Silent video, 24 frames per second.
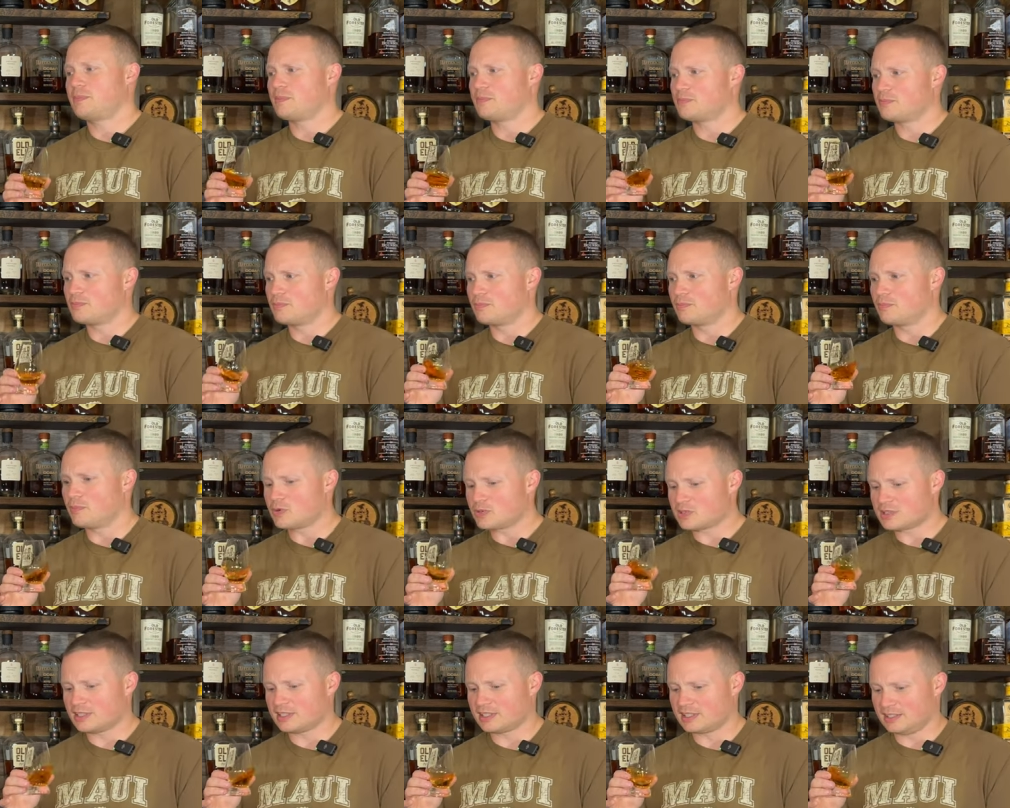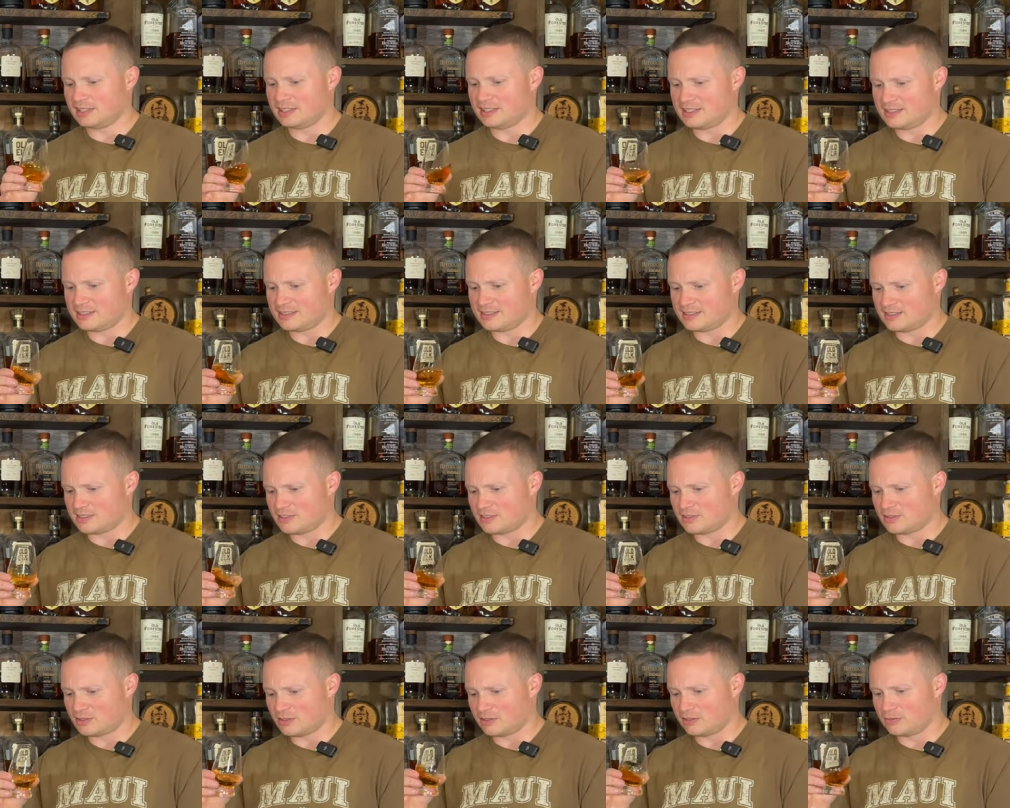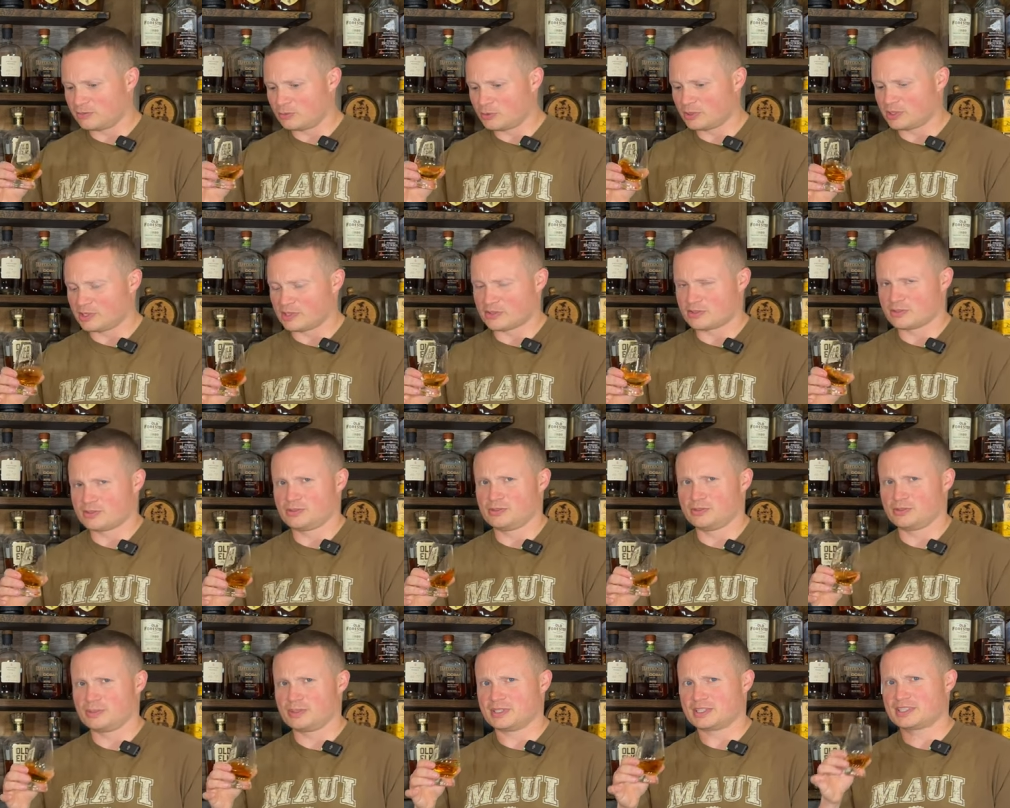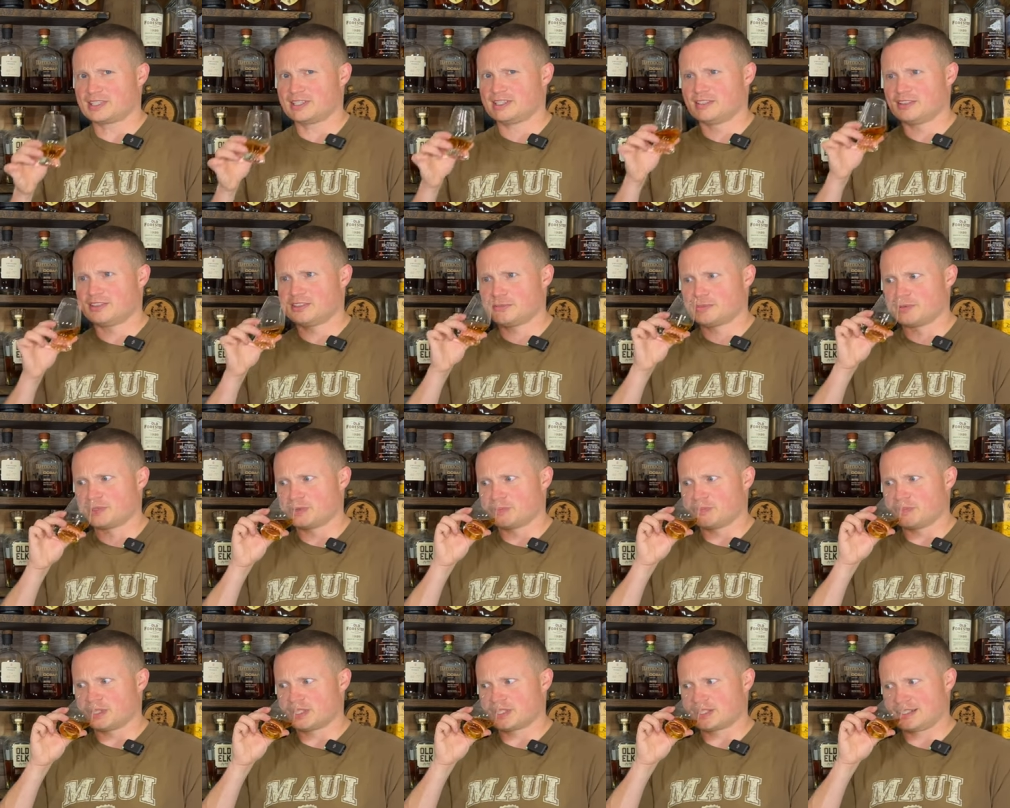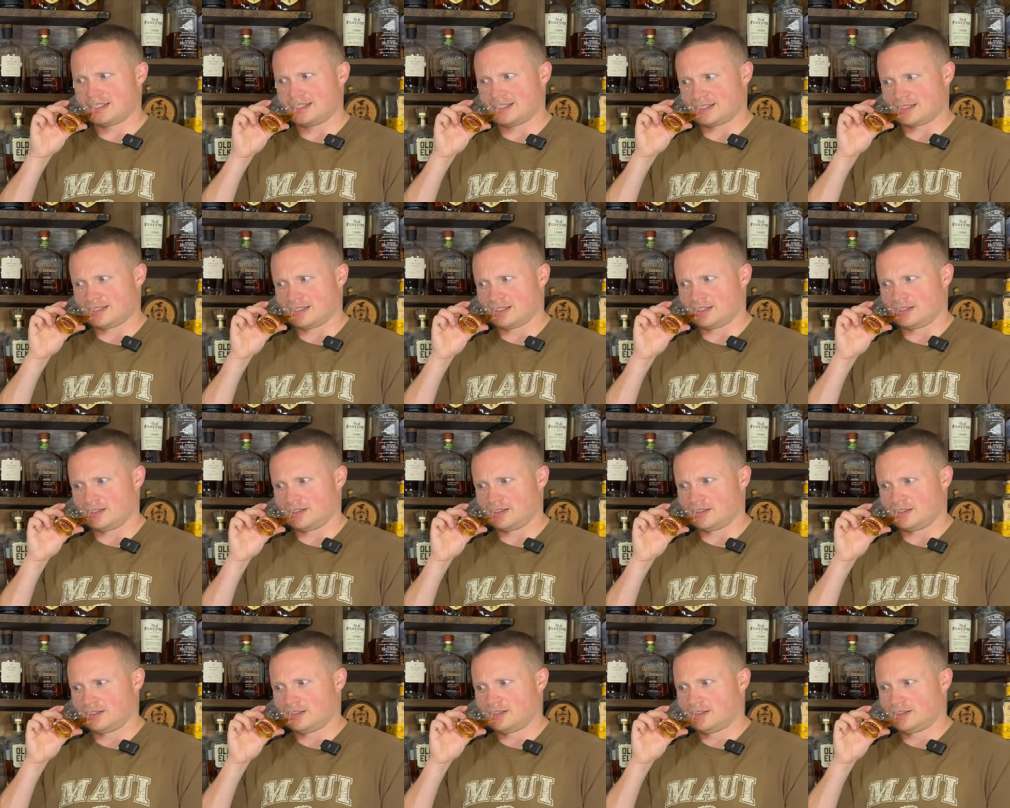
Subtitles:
Most likely is, since it's only 4 years old, but it's got a little bit of mustiness in there.